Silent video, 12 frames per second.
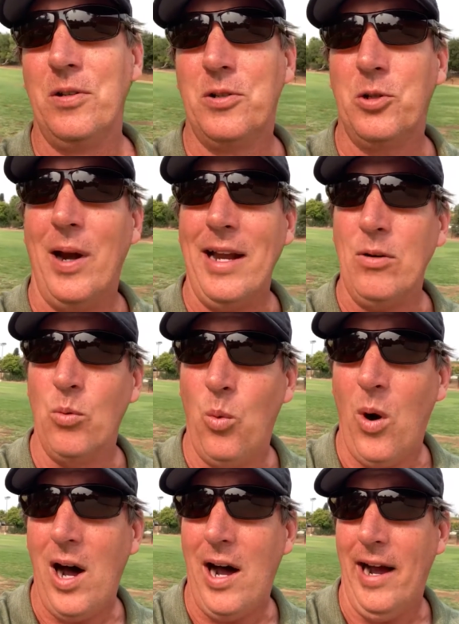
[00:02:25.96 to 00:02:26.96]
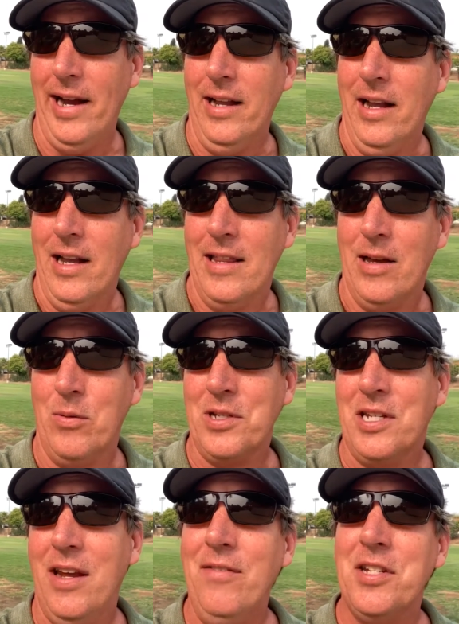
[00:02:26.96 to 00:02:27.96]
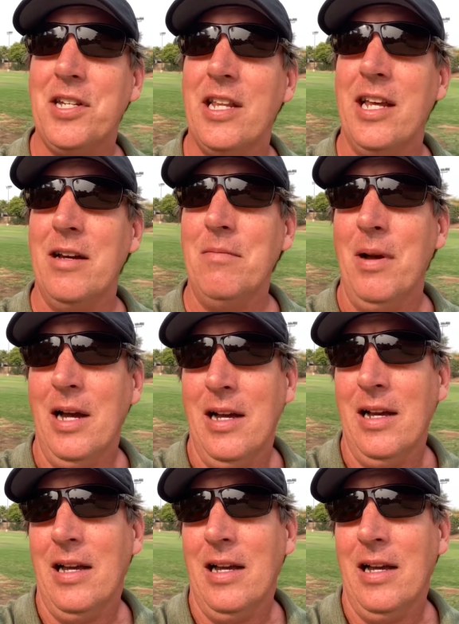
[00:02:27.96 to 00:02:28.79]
drink wine that was given to them.